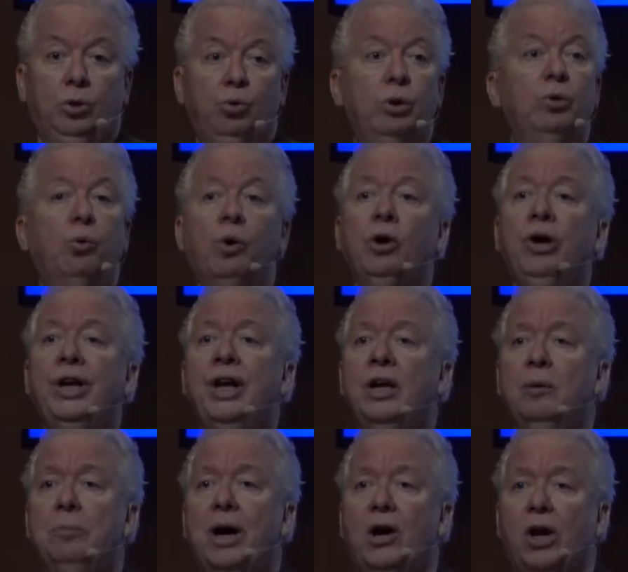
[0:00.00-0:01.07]
Quit worrying
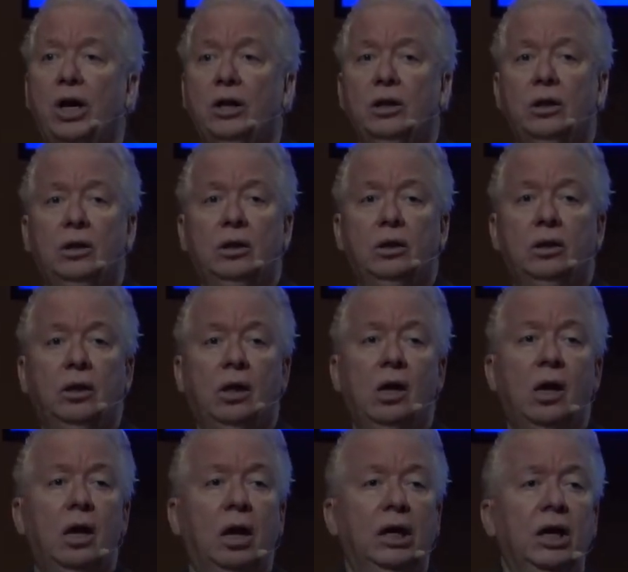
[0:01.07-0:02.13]
about
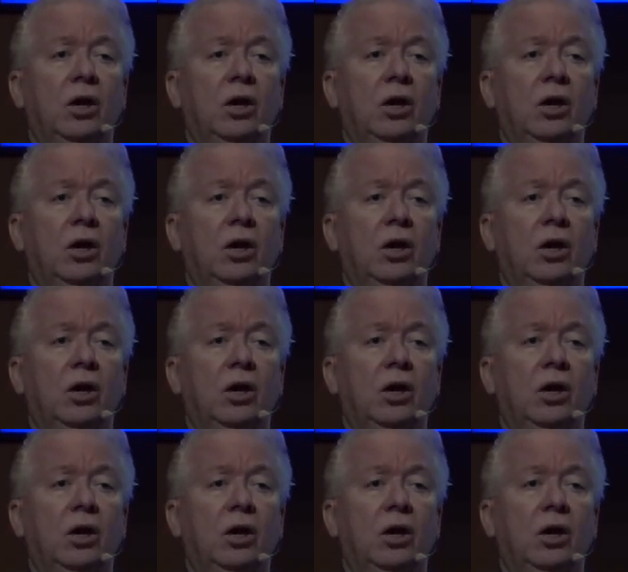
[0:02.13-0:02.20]
it.